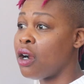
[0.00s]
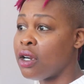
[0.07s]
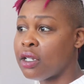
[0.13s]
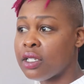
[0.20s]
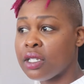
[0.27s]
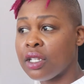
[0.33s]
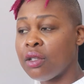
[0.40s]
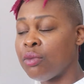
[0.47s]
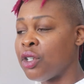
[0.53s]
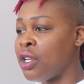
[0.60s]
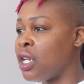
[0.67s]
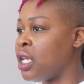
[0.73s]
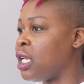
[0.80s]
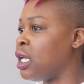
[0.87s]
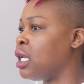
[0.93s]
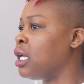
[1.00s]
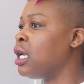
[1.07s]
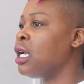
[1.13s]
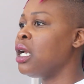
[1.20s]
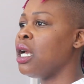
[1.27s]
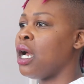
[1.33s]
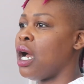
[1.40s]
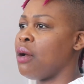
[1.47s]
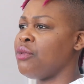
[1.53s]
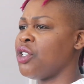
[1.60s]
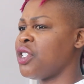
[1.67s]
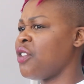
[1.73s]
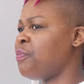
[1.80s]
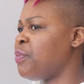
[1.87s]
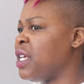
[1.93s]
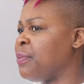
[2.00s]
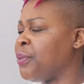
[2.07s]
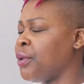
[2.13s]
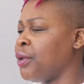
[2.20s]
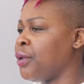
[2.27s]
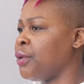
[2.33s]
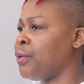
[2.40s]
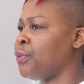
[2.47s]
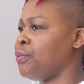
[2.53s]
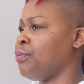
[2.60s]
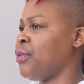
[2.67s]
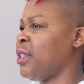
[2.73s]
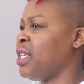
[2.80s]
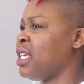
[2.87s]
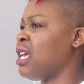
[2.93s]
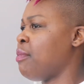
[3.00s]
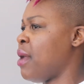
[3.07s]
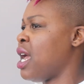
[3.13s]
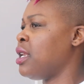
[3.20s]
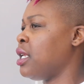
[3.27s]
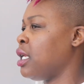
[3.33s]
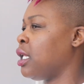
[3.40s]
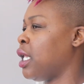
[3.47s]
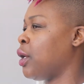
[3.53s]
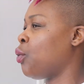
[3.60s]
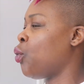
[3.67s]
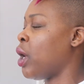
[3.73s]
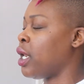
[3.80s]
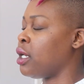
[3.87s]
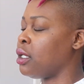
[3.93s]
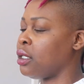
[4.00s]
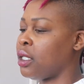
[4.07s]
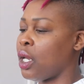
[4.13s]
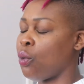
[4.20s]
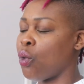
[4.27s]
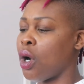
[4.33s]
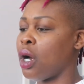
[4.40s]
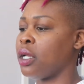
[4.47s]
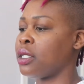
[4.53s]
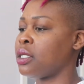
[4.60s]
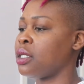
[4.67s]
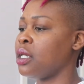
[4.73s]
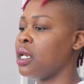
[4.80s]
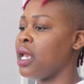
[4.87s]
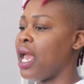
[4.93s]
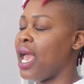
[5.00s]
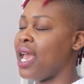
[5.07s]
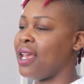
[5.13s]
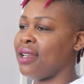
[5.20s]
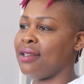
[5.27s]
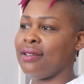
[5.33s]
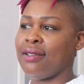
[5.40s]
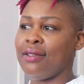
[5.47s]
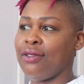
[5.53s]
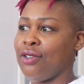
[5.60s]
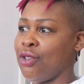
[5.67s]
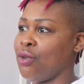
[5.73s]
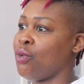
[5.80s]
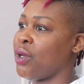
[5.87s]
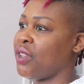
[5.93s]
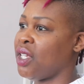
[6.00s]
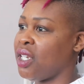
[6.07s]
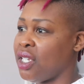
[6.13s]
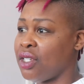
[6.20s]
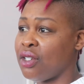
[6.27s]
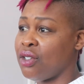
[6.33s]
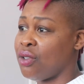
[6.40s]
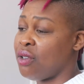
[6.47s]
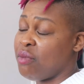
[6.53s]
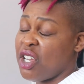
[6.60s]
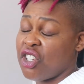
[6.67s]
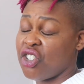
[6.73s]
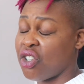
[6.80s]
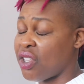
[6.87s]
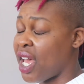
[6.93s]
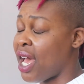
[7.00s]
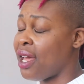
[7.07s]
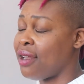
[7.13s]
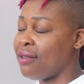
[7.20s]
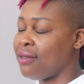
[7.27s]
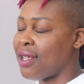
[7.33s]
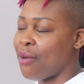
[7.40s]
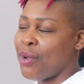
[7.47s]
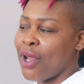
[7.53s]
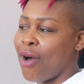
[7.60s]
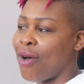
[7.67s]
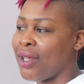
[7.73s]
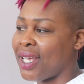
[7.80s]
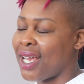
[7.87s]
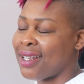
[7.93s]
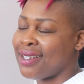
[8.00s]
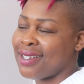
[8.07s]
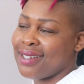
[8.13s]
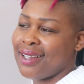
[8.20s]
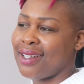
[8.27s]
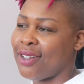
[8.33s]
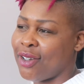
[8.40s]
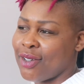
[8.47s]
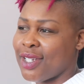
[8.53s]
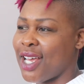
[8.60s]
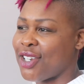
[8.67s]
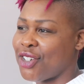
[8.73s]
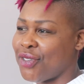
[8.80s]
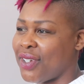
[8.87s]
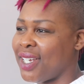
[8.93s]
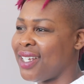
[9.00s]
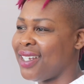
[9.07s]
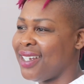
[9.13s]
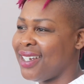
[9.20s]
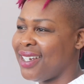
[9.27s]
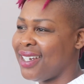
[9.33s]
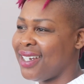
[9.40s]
arts community, just of people really commanding like what they want and doing what they need to do to make sure that we all get a little touch of it.